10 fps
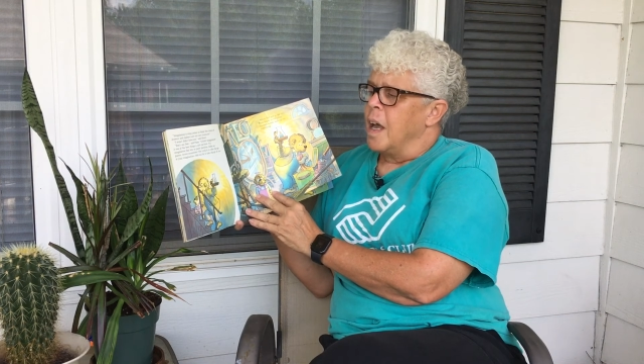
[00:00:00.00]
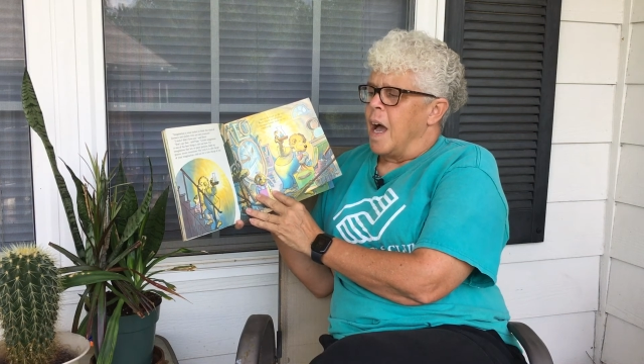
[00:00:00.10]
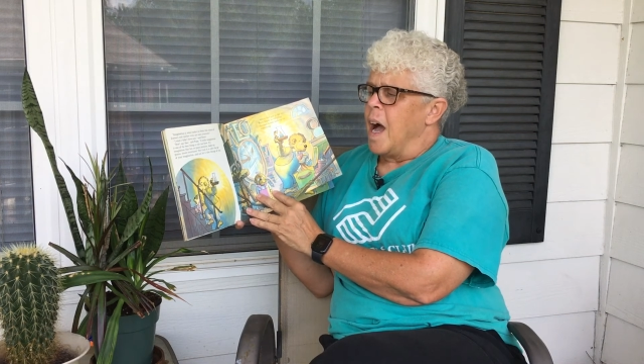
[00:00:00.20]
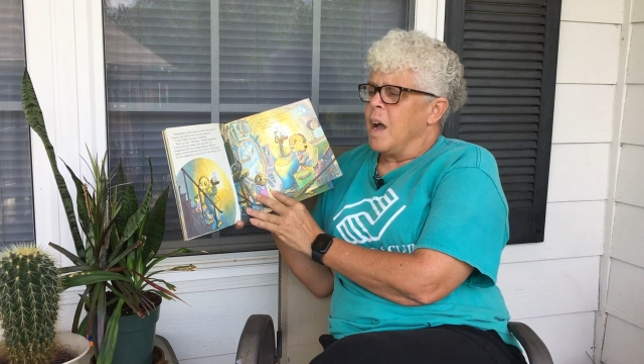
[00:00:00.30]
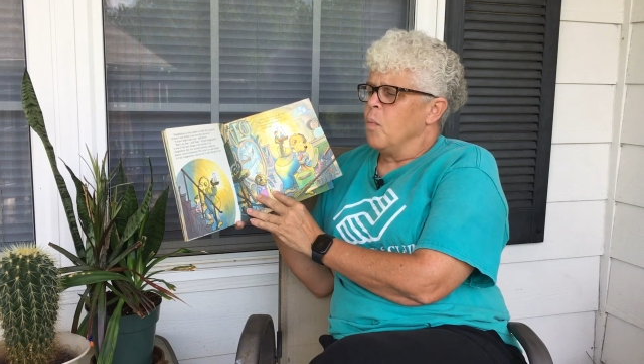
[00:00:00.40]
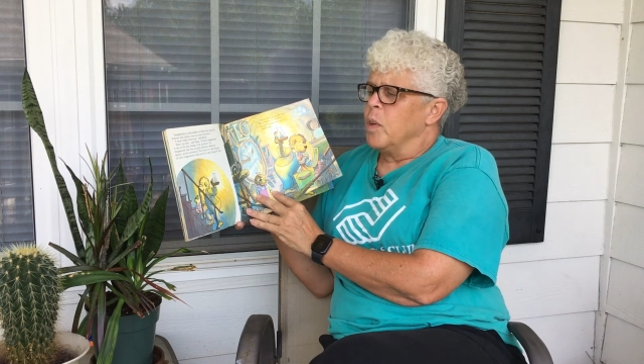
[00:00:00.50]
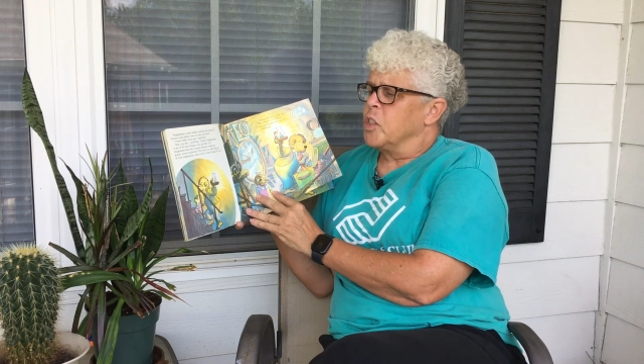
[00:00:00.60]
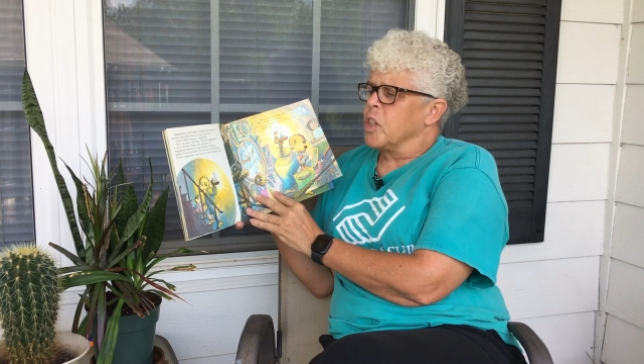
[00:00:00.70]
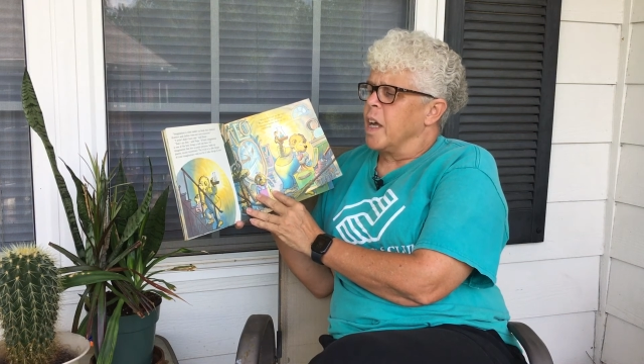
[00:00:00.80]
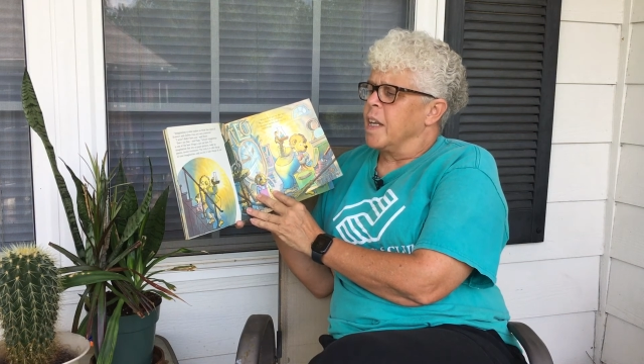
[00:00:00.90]
I
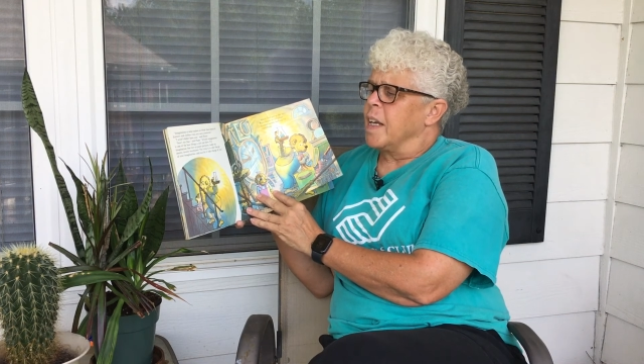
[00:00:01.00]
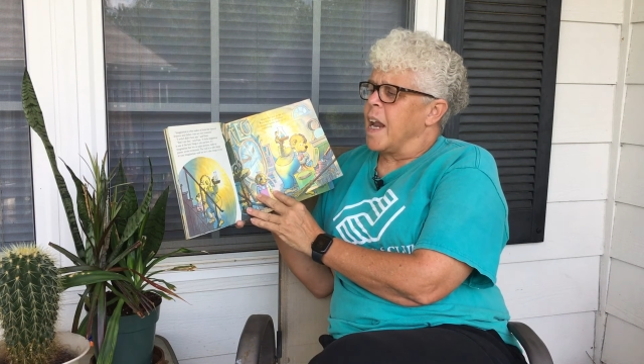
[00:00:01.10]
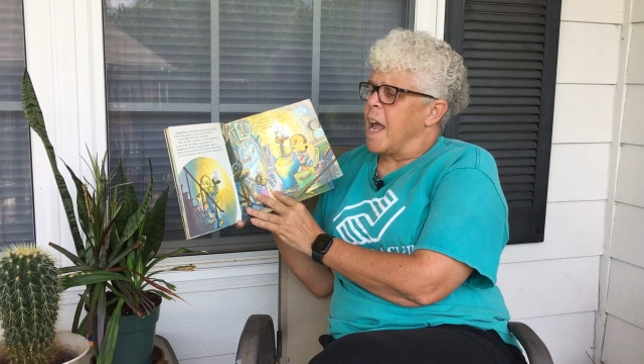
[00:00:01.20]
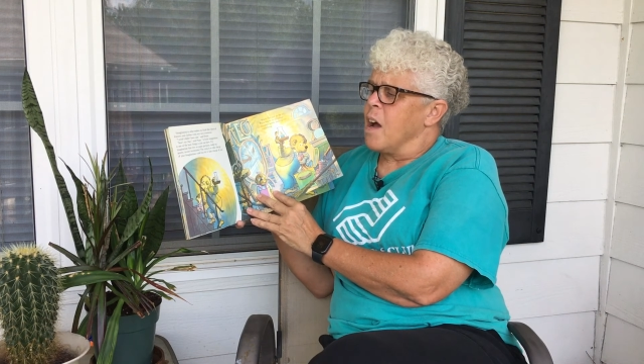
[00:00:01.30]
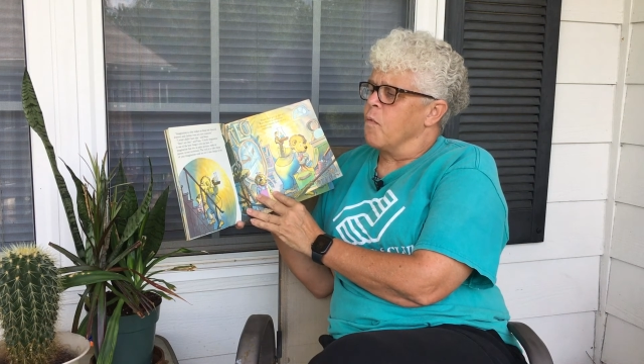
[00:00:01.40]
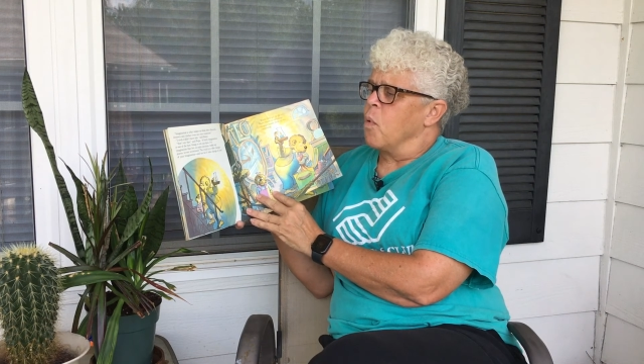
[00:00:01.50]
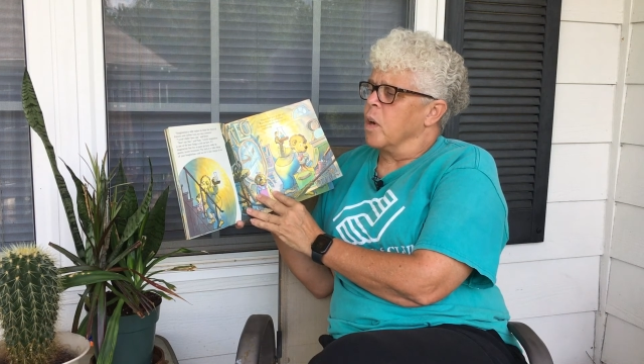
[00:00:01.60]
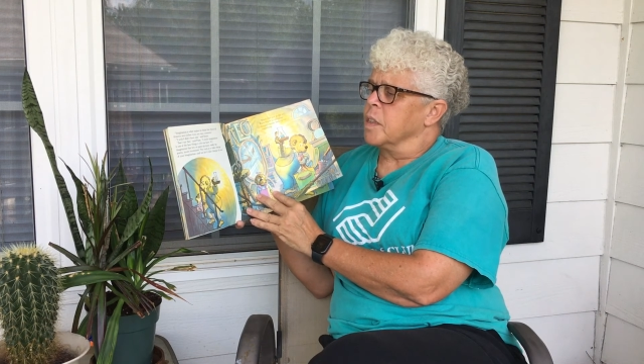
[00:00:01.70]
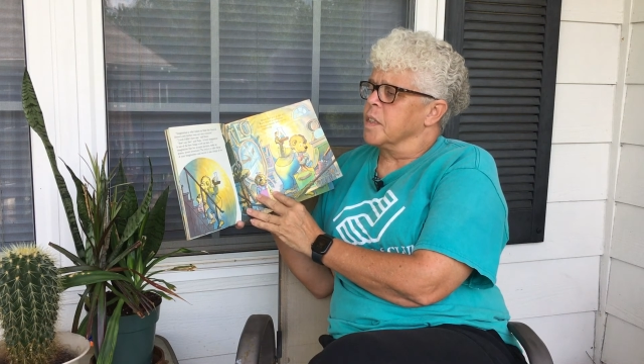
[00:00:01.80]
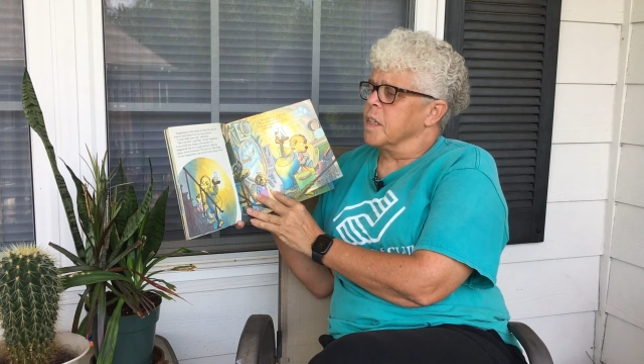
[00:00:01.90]
wish I didn't have
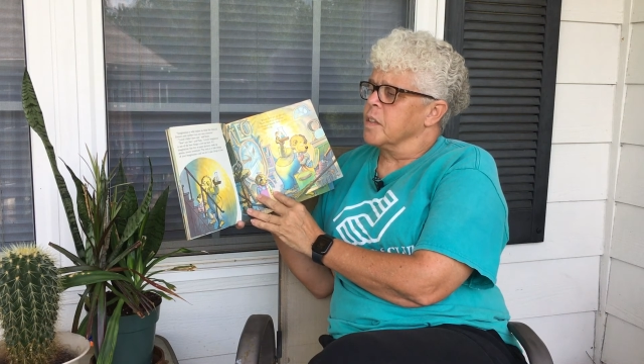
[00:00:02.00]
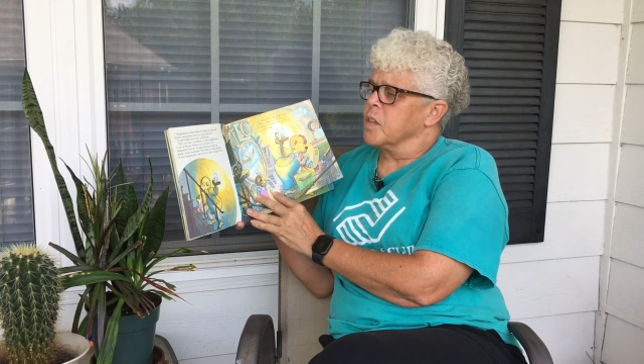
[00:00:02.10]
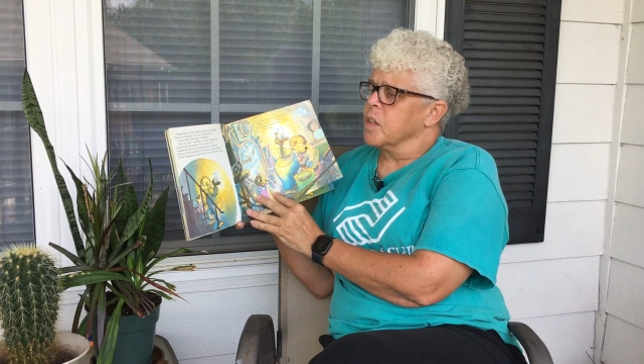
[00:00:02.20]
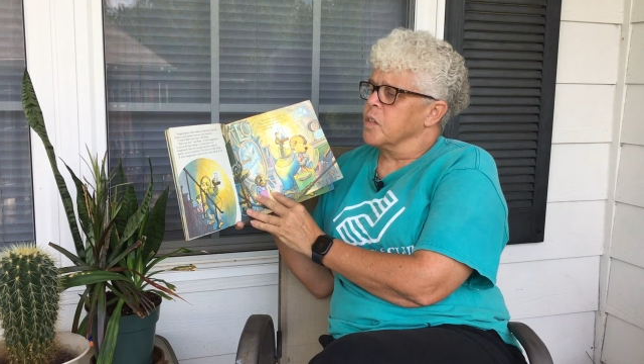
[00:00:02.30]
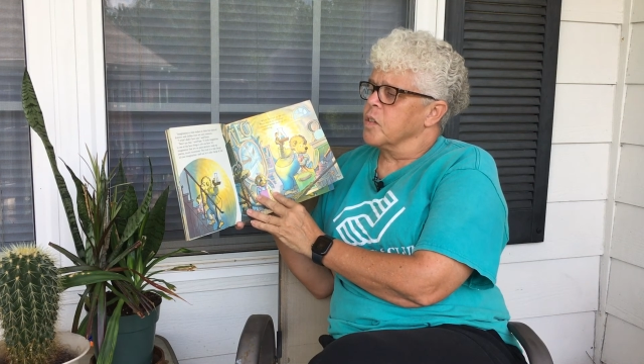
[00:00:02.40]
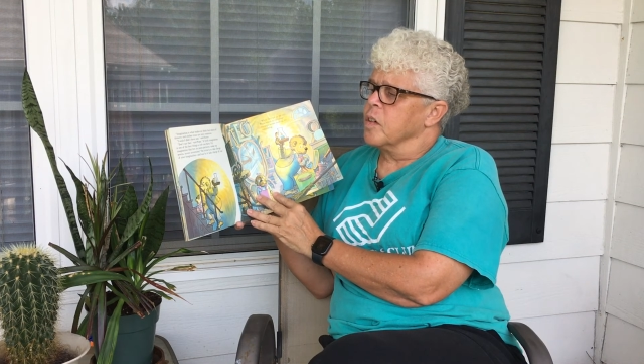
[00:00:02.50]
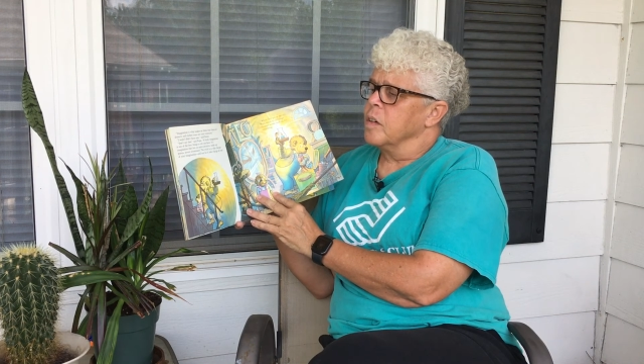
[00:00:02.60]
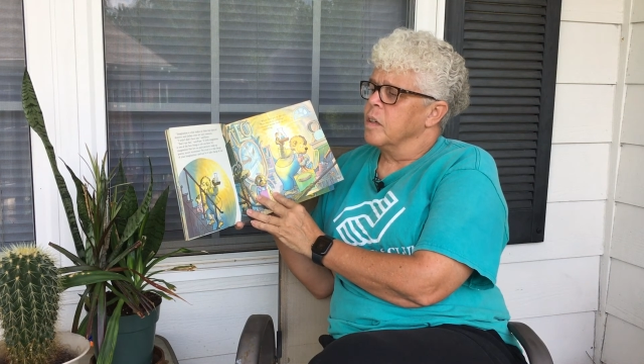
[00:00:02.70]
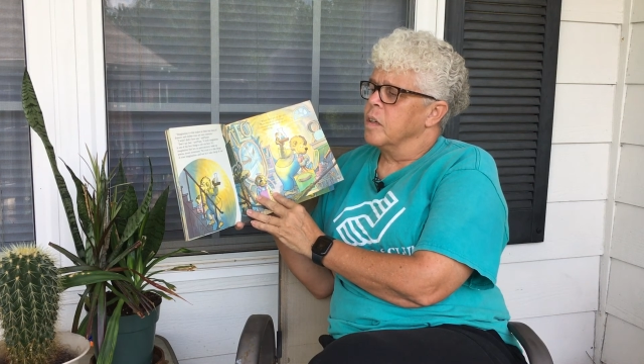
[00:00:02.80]
one, said Sister.